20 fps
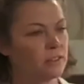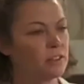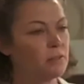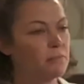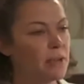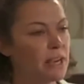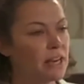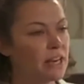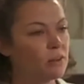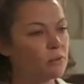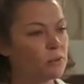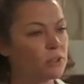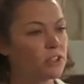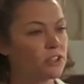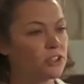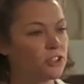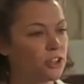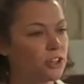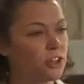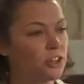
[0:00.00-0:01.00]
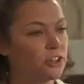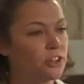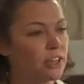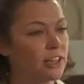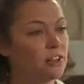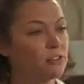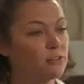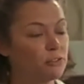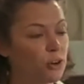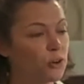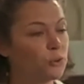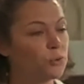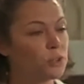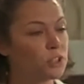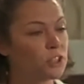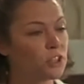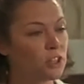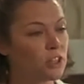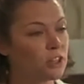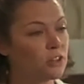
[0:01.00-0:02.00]
the meeting was adjourned and the vote
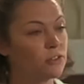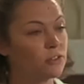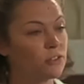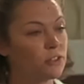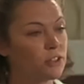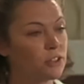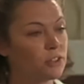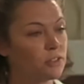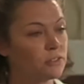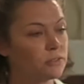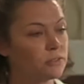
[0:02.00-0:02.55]
was closed.